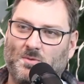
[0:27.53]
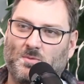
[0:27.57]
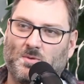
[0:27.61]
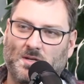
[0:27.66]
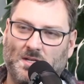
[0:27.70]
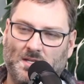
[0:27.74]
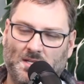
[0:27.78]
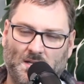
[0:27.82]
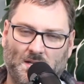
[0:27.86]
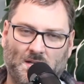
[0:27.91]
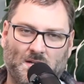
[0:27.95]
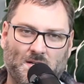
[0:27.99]
we're
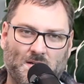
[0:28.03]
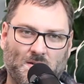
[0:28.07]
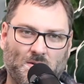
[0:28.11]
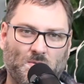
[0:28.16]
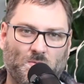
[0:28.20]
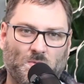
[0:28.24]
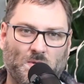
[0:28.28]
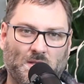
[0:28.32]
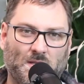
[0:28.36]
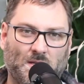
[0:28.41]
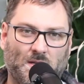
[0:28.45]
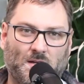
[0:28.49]
here
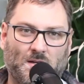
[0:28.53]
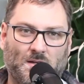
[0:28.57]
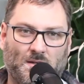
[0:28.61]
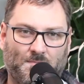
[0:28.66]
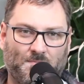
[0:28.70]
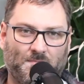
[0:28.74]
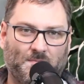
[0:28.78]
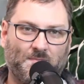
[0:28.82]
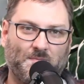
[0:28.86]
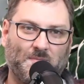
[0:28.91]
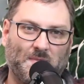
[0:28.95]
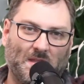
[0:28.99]
with a
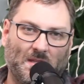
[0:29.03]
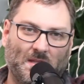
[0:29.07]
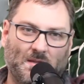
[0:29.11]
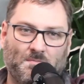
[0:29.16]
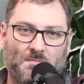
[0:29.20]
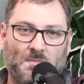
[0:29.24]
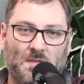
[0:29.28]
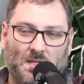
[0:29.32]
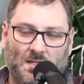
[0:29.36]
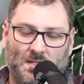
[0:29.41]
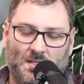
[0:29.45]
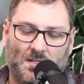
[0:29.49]

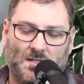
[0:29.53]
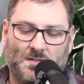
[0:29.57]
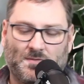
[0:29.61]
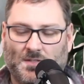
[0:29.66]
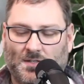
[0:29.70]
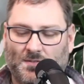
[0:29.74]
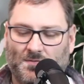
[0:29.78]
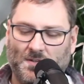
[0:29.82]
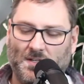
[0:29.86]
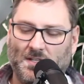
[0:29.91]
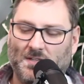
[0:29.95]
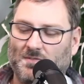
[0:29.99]
million of
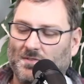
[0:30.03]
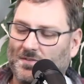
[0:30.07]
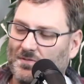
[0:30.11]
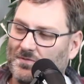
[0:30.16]
our faithful